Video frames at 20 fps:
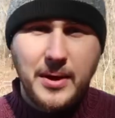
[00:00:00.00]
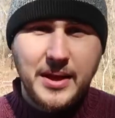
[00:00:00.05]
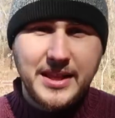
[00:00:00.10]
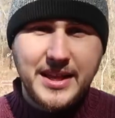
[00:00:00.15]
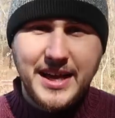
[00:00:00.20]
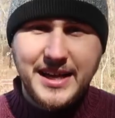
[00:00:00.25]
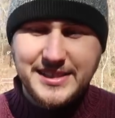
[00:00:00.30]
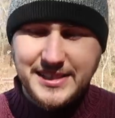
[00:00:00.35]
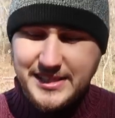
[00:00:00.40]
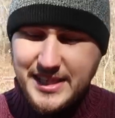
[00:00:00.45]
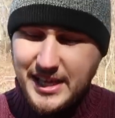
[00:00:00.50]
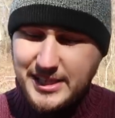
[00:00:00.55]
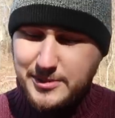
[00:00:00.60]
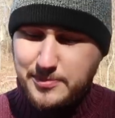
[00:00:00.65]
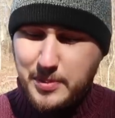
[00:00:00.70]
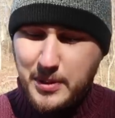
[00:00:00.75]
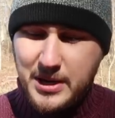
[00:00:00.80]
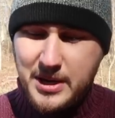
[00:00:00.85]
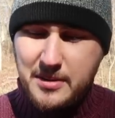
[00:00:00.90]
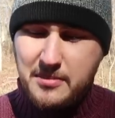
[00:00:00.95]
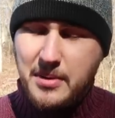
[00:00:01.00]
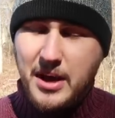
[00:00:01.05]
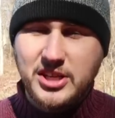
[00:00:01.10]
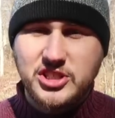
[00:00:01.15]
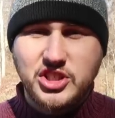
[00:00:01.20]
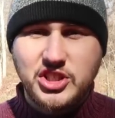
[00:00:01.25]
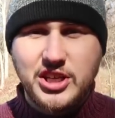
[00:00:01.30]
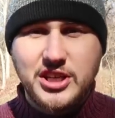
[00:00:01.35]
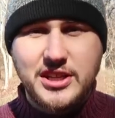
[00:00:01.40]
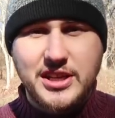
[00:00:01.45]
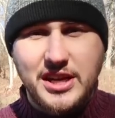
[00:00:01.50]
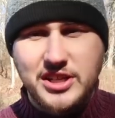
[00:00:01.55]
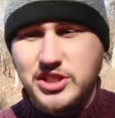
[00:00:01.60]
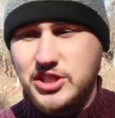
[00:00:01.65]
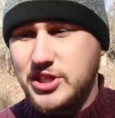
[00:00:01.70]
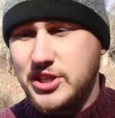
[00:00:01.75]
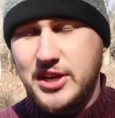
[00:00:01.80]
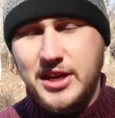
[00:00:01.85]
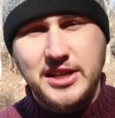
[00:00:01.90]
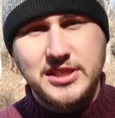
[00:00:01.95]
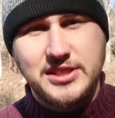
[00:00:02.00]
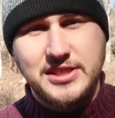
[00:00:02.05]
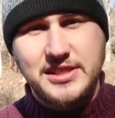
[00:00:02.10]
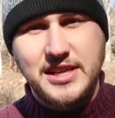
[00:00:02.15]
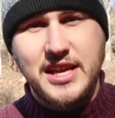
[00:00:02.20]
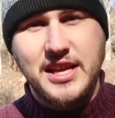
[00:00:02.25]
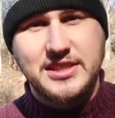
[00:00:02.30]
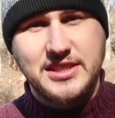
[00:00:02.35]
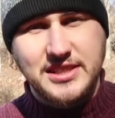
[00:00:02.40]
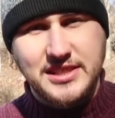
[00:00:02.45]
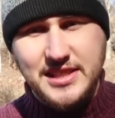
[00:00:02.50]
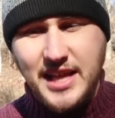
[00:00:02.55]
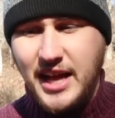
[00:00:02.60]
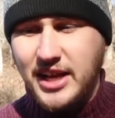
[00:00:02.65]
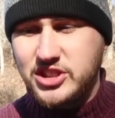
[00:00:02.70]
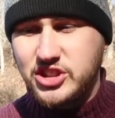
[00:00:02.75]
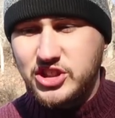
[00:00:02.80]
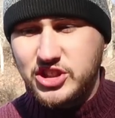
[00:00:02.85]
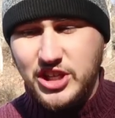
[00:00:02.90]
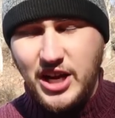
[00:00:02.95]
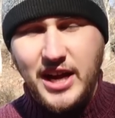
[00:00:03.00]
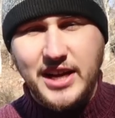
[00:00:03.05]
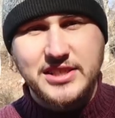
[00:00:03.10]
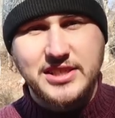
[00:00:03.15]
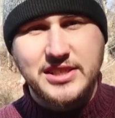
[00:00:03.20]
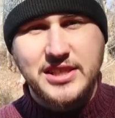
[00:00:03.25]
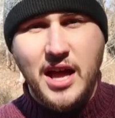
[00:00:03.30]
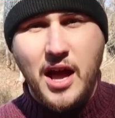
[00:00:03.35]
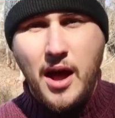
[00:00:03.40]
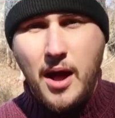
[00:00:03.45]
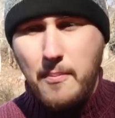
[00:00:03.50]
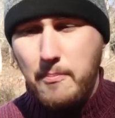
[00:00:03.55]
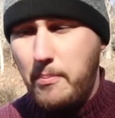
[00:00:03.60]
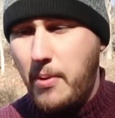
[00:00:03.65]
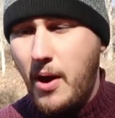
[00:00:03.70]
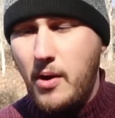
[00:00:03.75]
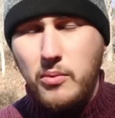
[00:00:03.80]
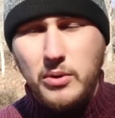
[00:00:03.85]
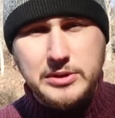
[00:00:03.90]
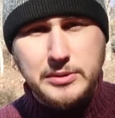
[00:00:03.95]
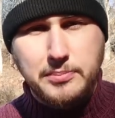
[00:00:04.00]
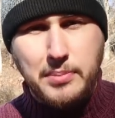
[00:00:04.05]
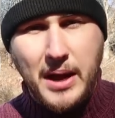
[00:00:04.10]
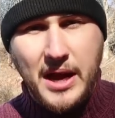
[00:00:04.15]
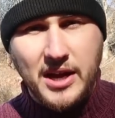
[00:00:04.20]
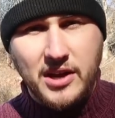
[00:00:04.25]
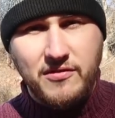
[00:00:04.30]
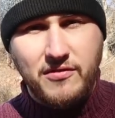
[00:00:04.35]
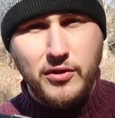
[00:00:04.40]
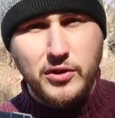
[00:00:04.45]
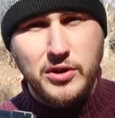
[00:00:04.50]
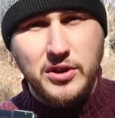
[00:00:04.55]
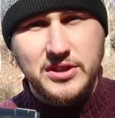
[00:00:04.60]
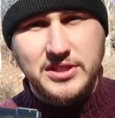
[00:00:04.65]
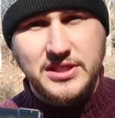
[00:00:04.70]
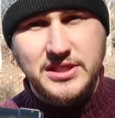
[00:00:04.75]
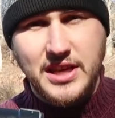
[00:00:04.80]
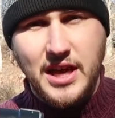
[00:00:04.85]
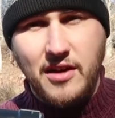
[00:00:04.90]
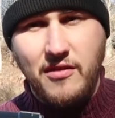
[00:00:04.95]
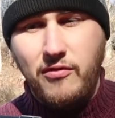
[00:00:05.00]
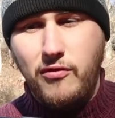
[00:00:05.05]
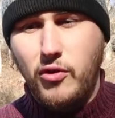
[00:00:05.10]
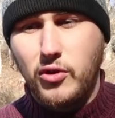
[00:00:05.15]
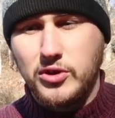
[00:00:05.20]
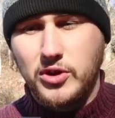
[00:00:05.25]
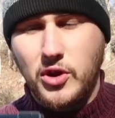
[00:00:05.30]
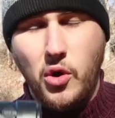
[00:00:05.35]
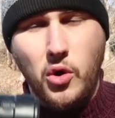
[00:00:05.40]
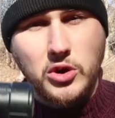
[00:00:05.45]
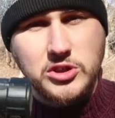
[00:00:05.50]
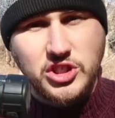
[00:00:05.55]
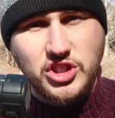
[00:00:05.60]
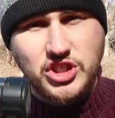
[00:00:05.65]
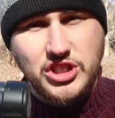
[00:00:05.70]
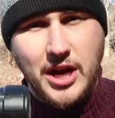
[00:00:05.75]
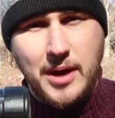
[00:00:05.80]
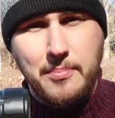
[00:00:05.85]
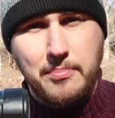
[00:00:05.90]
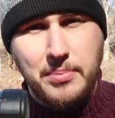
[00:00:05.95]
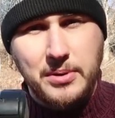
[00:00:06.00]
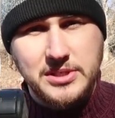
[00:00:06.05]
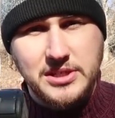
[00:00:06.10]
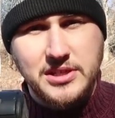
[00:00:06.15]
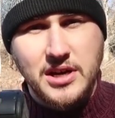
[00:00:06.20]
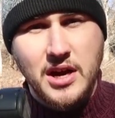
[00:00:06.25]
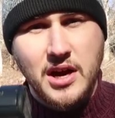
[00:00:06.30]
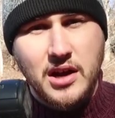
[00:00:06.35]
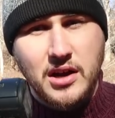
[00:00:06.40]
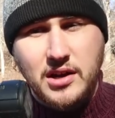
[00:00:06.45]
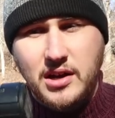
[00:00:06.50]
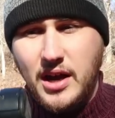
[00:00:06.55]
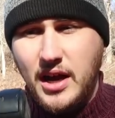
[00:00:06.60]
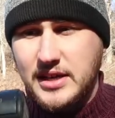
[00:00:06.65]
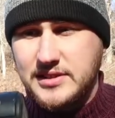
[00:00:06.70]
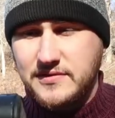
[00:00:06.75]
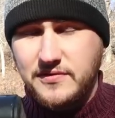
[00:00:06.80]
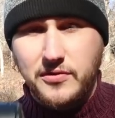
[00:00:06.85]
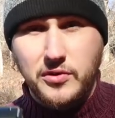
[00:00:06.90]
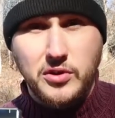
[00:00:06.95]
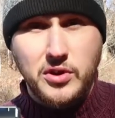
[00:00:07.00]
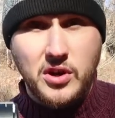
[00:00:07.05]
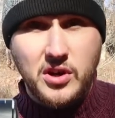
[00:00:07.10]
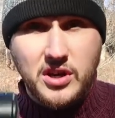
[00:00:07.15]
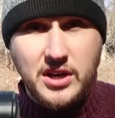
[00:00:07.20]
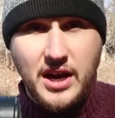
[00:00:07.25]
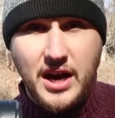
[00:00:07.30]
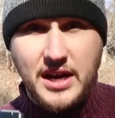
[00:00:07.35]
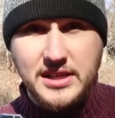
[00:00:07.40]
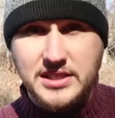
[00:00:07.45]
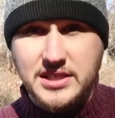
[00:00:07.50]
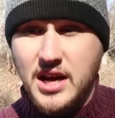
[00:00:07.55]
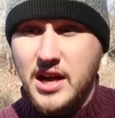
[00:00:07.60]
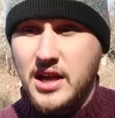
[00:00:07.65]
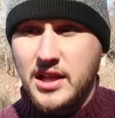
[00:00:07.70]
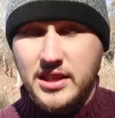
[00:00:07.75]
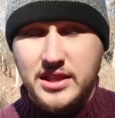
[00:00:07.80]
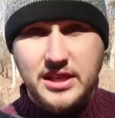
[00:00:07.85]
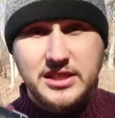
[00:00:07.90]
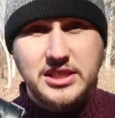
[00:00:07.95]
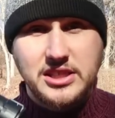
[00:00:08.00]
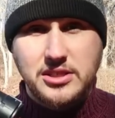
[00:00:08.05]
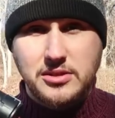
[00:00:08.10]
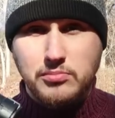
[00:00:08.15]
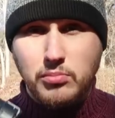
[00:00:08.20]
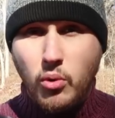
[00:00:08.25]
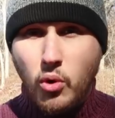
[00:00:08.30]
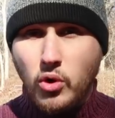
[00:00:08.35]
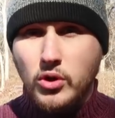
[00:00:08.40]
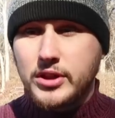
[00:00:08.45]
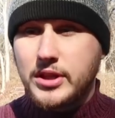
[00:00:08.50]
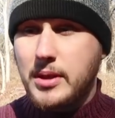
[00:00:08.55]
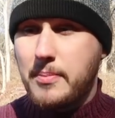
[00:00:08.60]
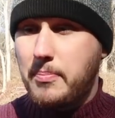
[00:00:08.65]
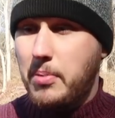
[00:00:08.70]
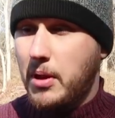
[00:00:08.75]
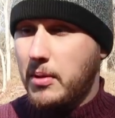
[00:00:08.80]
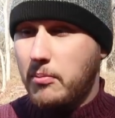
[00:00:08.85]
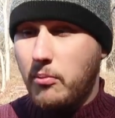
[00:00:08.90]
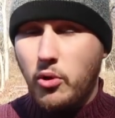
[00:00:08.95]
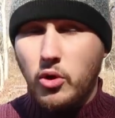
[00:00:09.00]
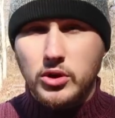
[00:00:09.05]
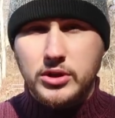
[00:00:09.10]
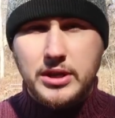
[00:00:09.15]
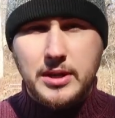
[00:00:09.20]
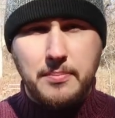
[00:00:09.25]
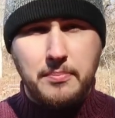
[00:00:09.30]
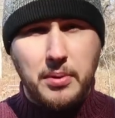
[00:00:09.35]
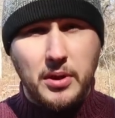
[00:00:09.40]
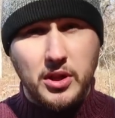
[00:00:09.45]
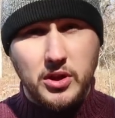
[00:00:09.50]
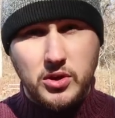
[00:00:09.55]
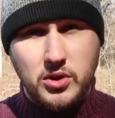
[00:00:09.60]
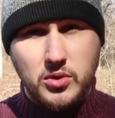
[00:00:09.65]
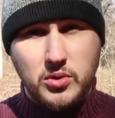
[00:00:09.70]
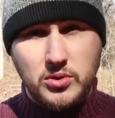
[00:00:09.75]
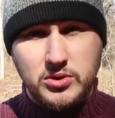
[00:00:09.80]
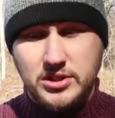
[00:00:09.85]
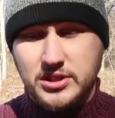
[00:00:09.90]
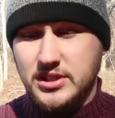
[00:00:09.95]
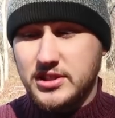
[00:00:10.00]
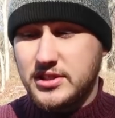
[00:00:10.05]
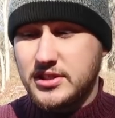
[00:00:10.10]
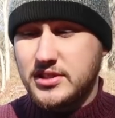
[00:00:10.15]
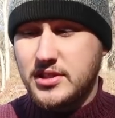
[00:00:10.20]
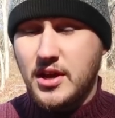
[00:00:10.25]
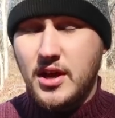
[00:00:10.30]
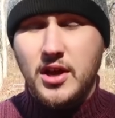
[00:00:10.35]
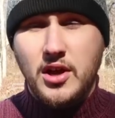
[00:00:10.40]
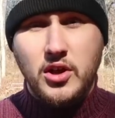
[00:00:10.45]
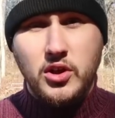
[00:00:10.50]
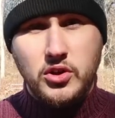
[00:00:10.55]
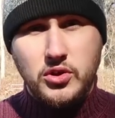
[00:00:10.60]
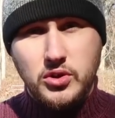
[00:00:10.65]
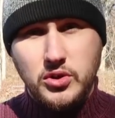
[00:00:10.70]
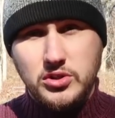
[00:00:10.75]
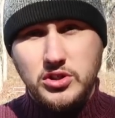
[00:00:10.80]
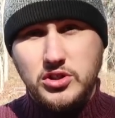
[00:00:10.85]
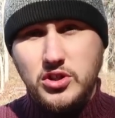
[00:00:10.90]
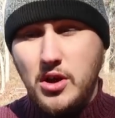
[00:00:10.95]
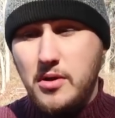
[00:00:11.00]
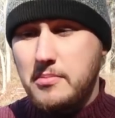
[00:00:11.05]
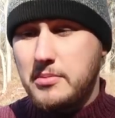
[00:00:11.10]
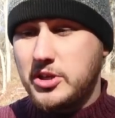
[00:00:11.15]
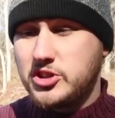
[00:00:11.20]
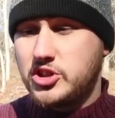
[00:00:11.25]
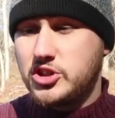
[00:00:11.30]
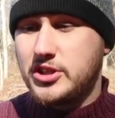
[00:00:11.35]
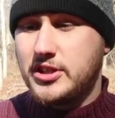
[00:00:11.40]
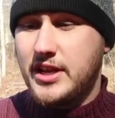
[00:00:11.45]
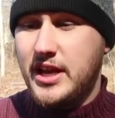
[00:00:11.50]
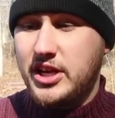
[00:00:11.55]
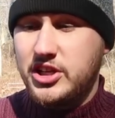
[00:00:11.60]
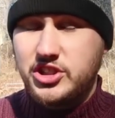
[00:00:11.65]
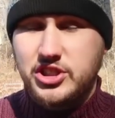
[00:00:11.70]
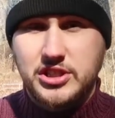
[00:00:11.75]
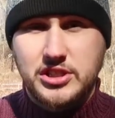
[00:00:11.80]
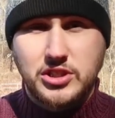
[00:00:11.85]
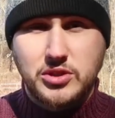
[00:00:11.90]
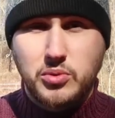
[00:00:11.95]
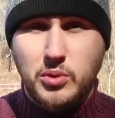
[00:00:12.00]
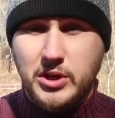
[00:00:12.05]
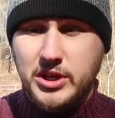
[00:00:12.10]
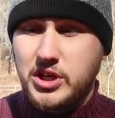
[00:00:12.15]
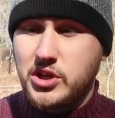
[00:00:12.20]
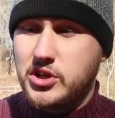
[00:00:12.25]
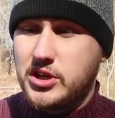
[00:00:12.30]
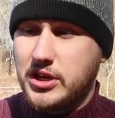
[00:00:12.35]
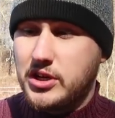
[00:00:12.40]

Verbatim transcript: Well guys, that's pretty much it. As you can see, it's not just power bank for your cell phone or jumper car for your car. There is multiple multiple uses. Use your imaginations what you